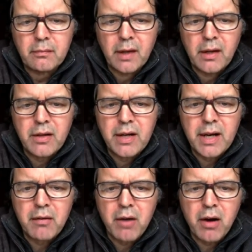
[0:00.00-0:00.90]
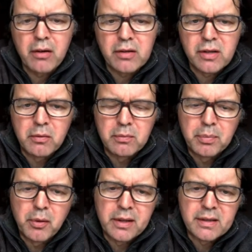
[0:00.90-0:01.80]
year on, so
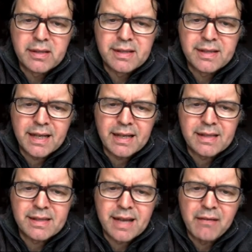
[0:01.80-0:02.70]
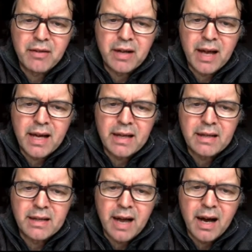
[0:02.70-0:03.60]
points 6, 7, 8,
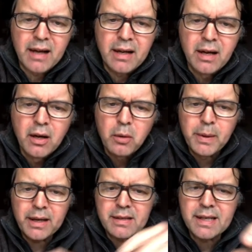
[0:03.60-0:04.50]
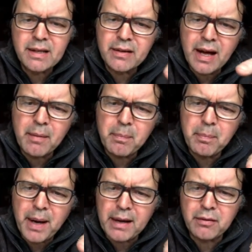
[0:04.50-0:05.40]
9, we can see that
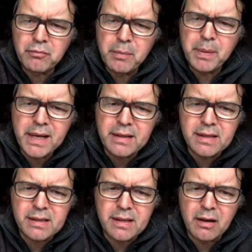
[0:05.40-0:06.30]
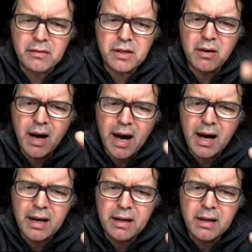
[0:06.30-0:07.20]
pattern repeats itself. So
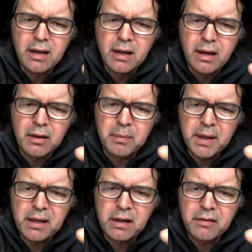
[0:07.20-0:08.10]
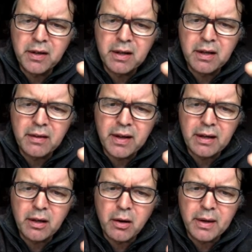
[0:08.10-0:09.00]
high at the beginning of the year,
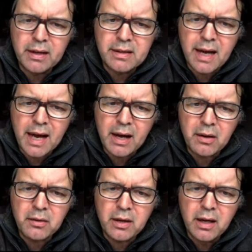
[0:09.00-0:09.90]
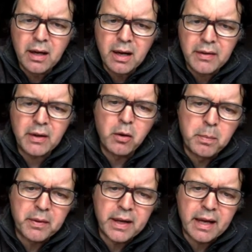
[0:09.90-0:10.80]
then going down and then up
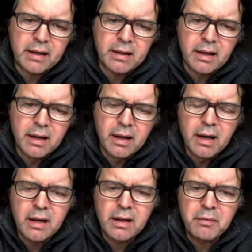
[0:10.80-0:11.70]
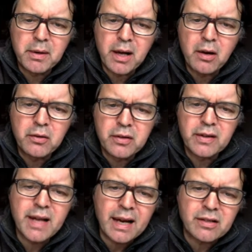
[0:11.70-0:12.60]
at the end. And then if we go to the
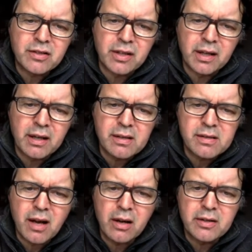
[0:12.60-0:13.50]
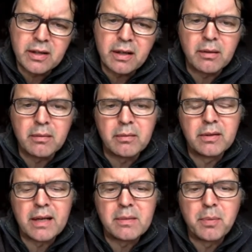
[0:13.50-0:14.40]
next year, starting at
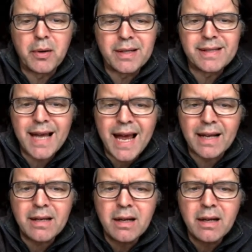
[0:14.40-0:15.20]
data point 10,